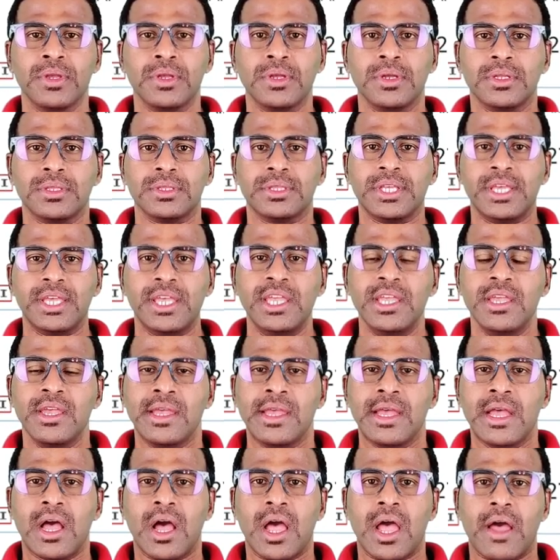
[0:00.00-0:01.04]
the
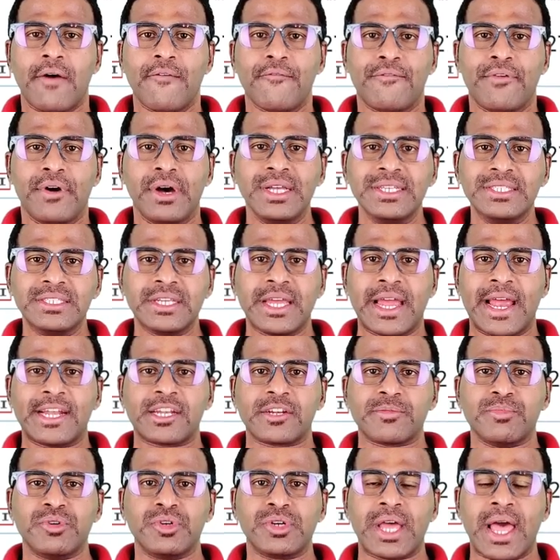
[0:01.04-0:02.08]
first
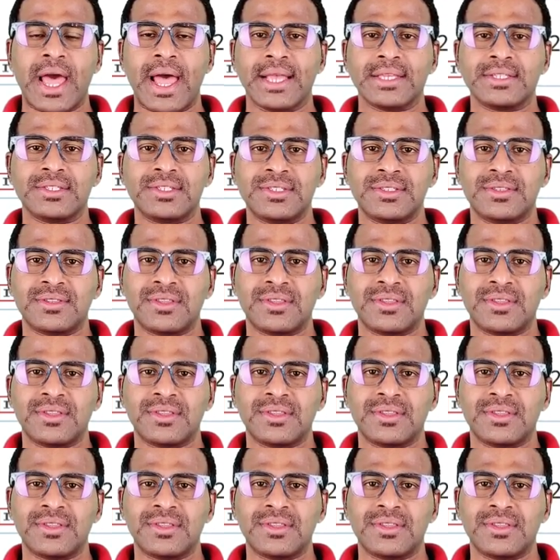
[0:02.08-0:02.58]
attribute has